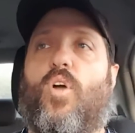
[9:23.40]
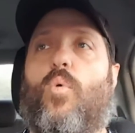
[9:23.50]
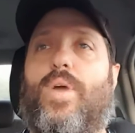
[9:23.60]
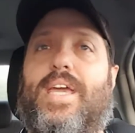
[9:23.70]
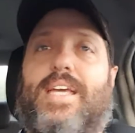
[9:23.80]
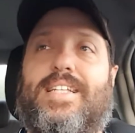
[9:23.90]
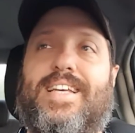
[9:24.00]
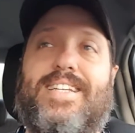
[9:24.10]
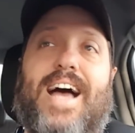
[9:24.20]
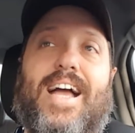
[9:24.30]
We
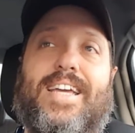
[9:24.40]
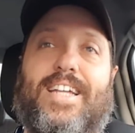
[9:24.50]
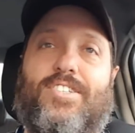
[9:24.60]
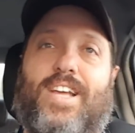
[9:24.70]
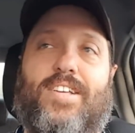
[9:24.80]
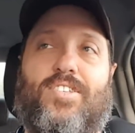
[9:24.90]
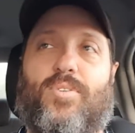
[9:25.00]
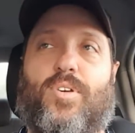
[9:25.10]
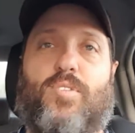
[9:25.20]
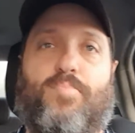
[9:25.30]
did not get a chance
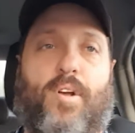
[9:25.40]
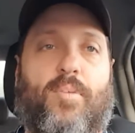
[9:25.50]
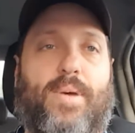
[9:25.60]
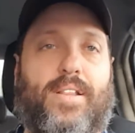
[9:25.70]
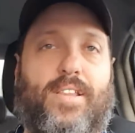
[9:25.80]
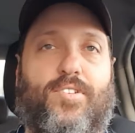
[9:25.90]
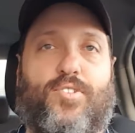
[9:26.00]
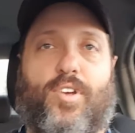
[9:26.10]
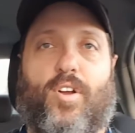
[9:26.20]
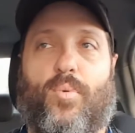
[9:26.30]
to experiment
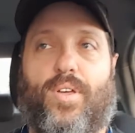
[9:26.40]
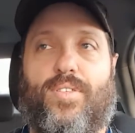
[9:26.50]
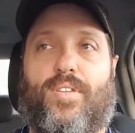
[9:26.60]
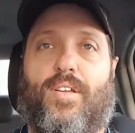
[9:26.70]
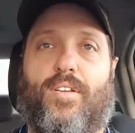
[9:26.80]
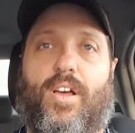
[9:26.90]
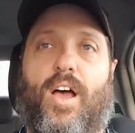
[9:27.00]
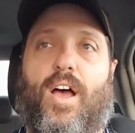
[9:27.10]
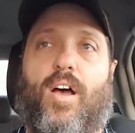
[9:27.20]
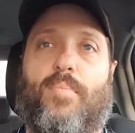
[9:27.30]
this year with
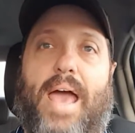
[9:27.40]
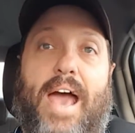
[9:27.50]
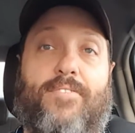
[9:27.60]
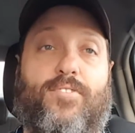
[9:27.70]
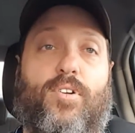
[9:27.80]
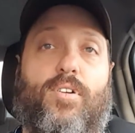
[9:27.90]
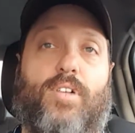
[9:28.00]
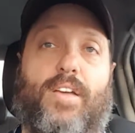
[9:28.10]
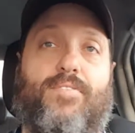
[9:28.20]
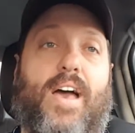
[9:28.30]
after
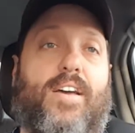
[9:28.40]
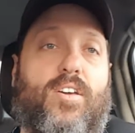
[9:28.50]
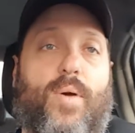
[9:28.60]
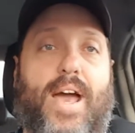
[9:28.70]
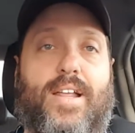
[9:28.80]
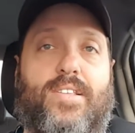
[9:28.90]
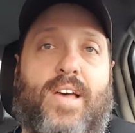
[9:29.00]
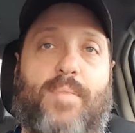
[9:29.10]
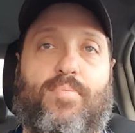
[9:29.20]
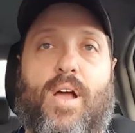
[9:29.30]
like value added
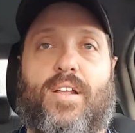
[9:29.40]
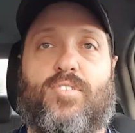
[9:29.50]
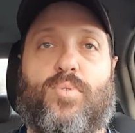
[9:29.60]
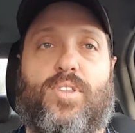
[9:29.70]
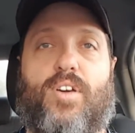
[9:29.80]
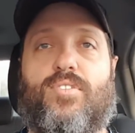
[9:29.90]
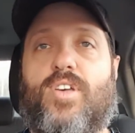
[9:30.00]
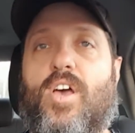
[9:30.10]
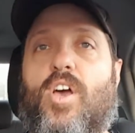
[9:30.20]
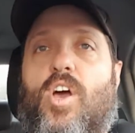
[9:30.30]
type products with
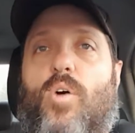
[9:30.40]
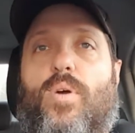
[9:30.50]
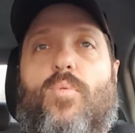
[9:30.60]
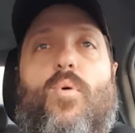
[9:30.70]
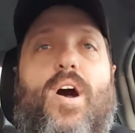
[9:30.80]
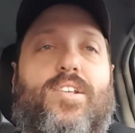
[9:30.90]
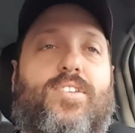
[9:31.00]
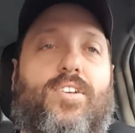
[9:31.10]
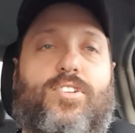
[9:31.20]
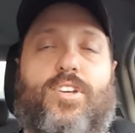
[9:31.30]
those. We want
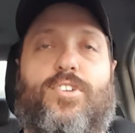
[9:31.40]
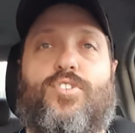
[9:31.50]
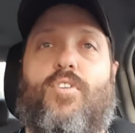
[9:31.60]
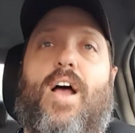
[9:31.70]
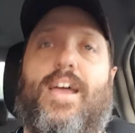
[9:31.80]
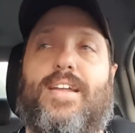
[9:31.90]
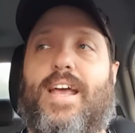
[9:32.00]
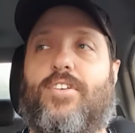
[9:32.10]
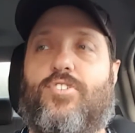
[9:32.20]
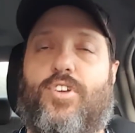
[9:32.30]
to try
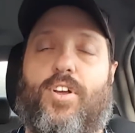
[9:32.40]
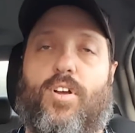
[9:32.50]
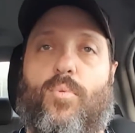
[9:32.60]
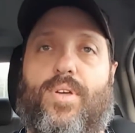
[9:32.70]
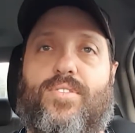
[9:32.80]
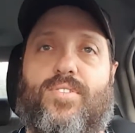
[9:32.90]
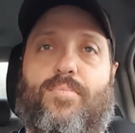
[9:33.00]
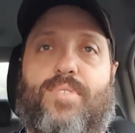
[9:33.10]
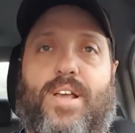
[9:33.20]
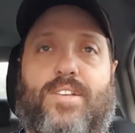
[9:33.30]
next year with
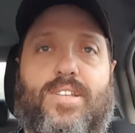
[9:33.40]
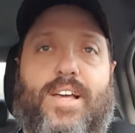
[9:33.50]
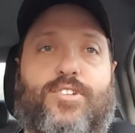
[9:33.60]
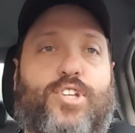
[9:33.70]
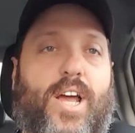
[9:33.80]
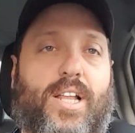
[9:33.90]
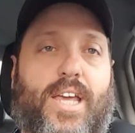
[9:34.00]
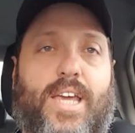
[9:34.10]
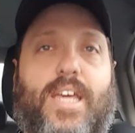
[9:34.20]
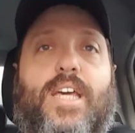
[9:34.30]
some things like
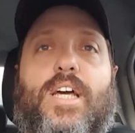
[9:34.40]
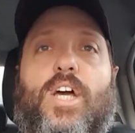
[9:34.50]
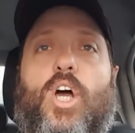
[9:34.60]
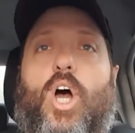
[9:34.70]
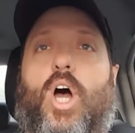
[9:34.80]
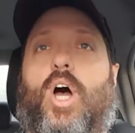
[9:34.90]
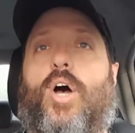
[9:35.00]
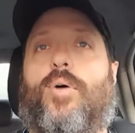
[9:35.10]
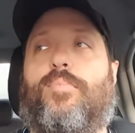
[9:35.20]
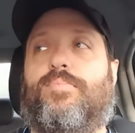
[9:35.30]
jelly,
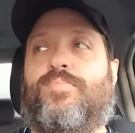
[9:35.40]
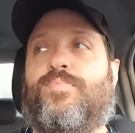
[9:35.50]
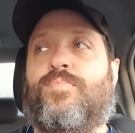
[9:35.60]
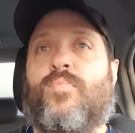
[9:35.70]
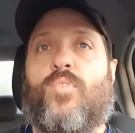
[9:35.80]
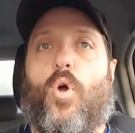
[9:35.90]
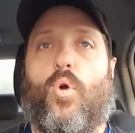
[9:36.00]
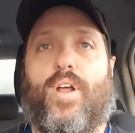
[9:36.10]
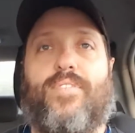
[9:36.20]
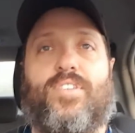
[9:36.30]

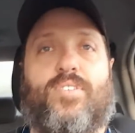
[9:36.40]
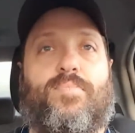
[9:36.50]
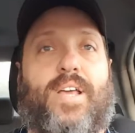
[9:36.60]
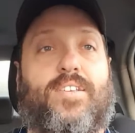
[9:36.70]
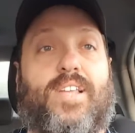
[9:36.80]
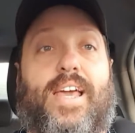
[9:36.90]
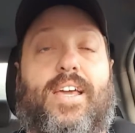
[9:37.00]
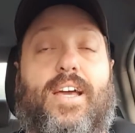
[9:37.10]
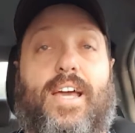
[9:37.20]
or even some things like